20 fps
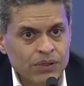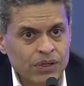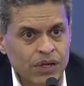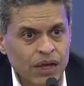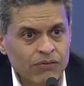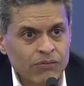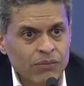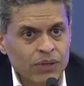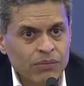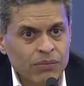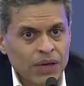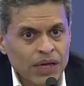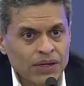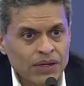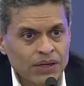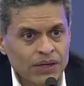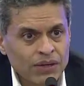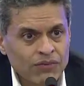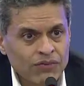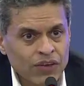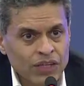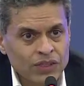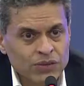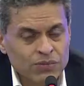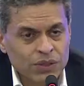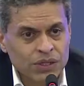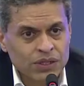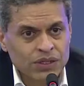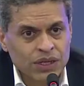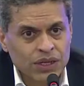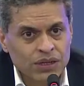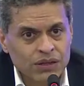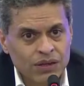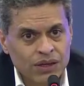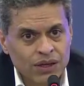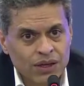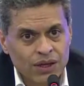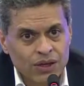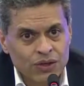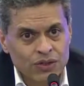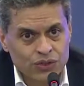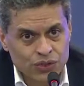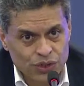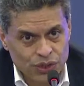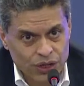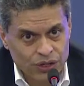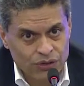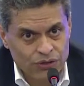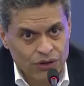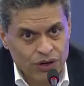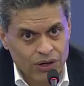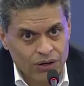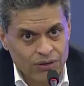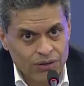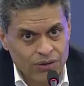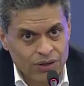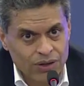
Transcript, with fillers: The government made an investment in Solyndra,